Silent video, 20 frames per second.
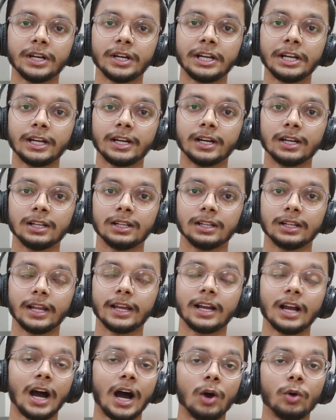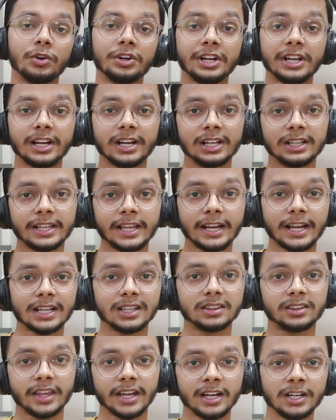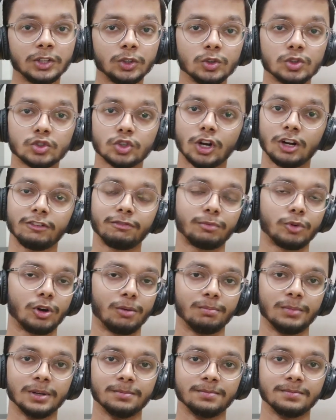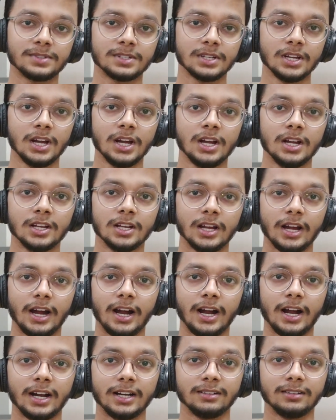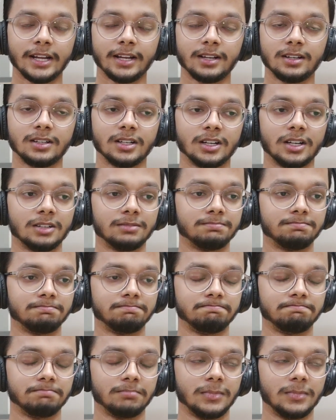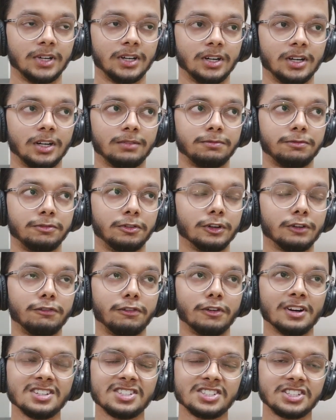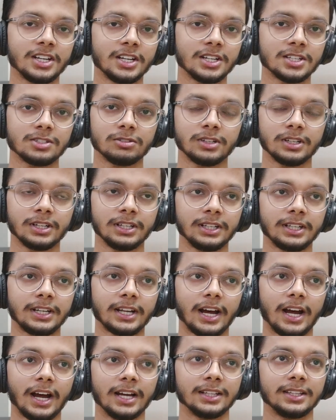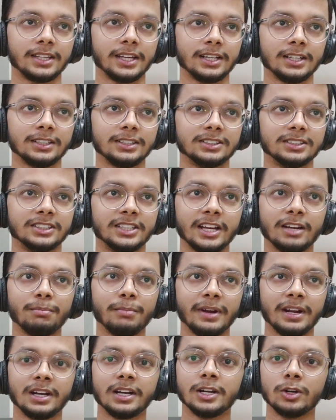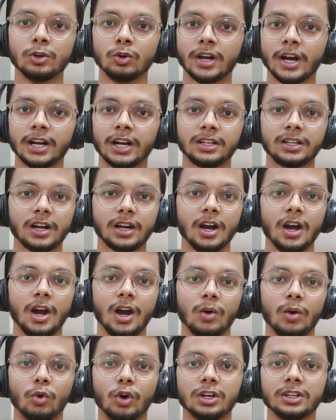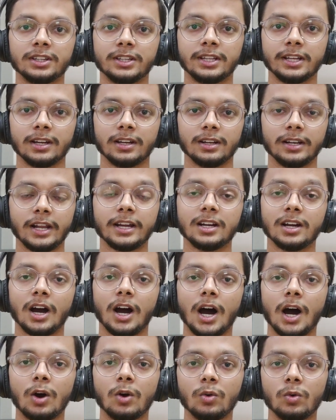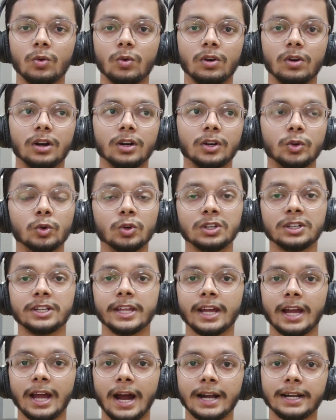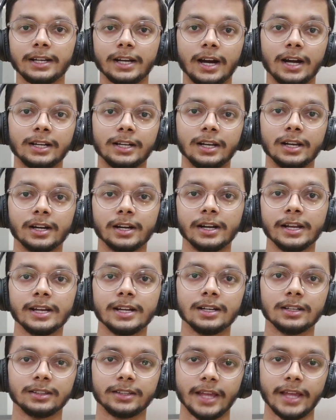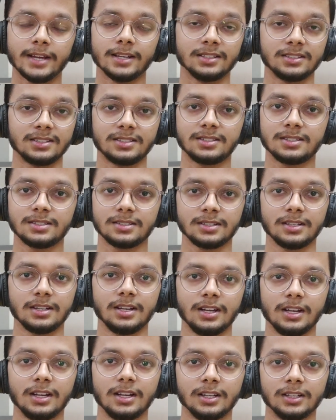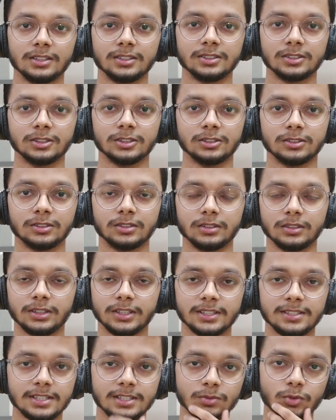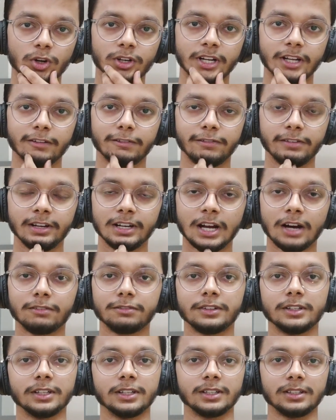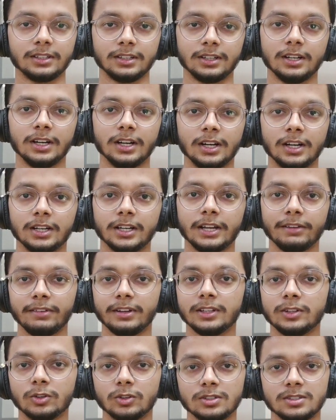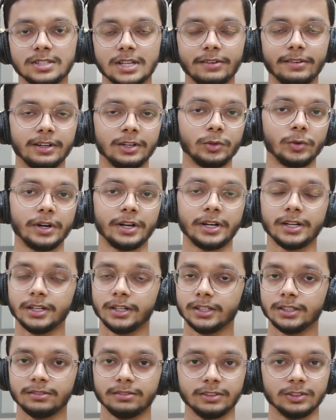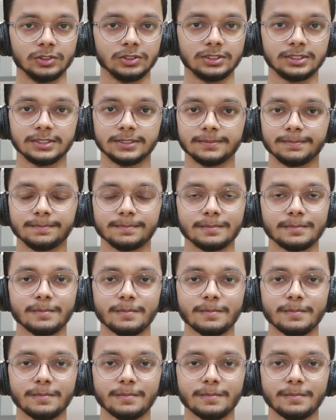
critical they can think to solve problems. And like for first year student, I think they mainly look at what they like, how good they at learning things. So this is what I feel after giving those 7 to 8 interviews.